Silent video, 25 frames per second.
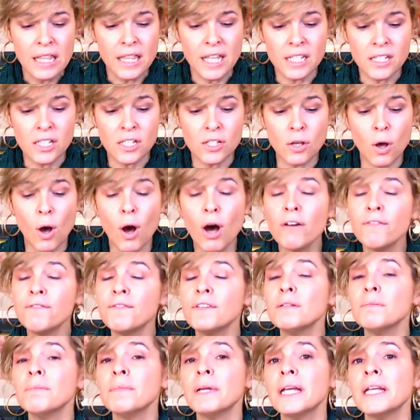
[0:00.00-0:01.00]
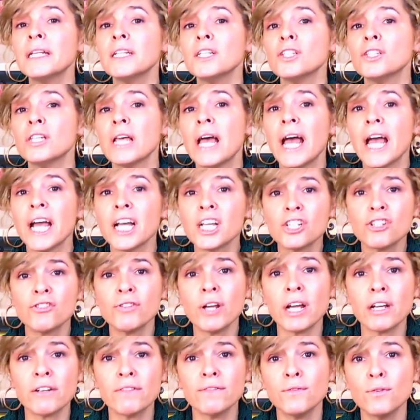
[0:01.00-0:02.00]
This is often made into
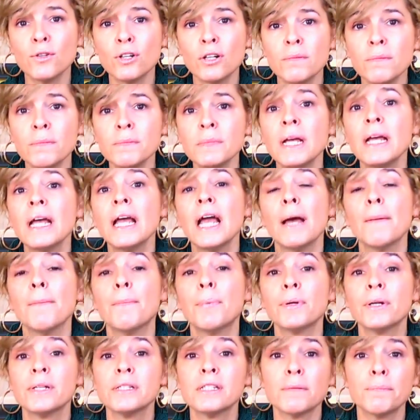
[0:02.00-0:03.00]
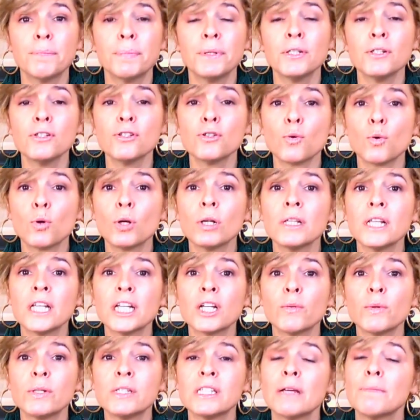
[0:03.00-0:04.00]
extract form and put into pills or
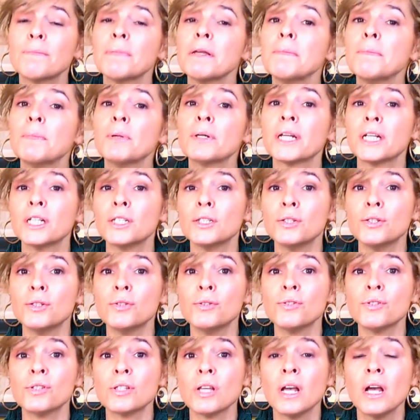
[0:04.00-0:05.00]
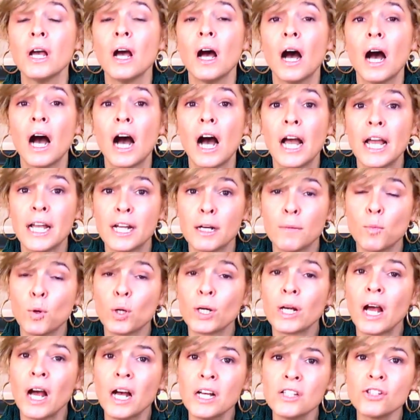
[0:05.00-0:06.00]
liquids that people can use uh, in a
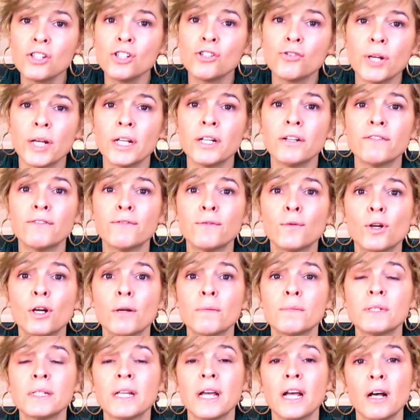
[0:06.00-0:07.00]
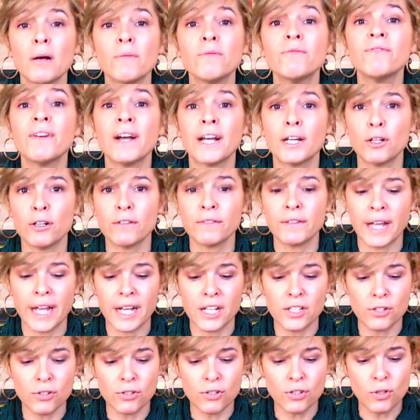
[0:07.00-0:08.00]
more concentrated form to help fight off
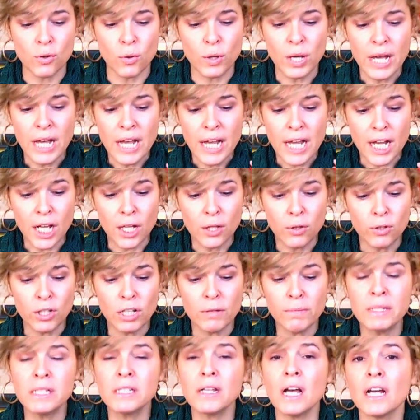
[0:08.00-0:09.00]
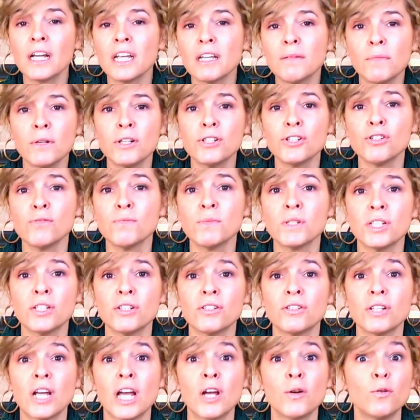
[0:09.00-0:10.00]
cancer. So including maitake mushrooms in
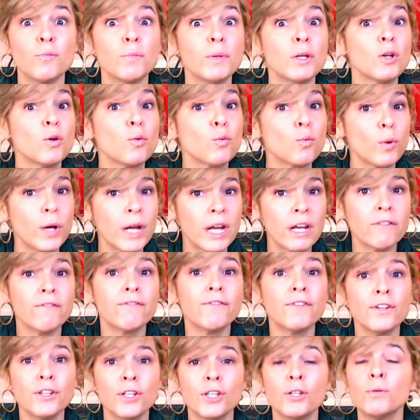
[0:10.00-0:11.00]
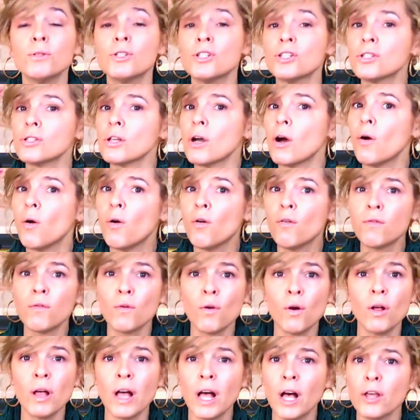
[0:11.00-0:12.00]
your diet would be great for you, just
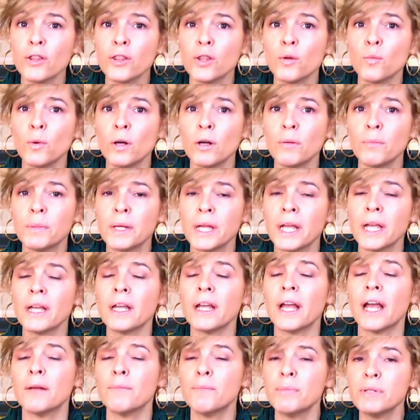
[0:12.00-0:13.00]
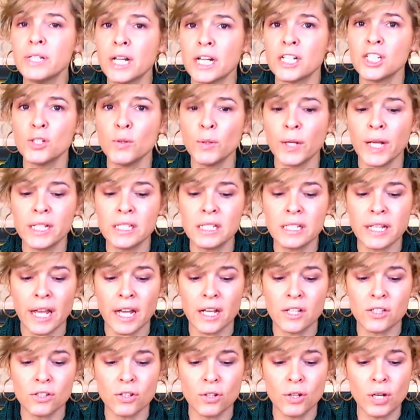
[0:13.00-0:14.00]
overall health and well-being and protect you against
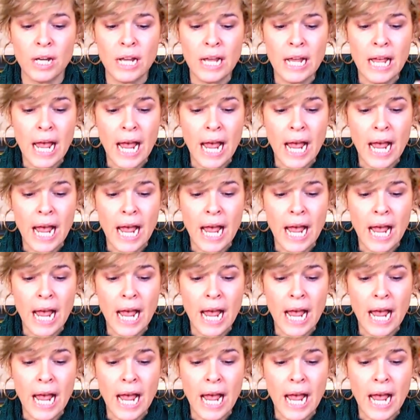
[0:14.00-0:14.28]
cancer.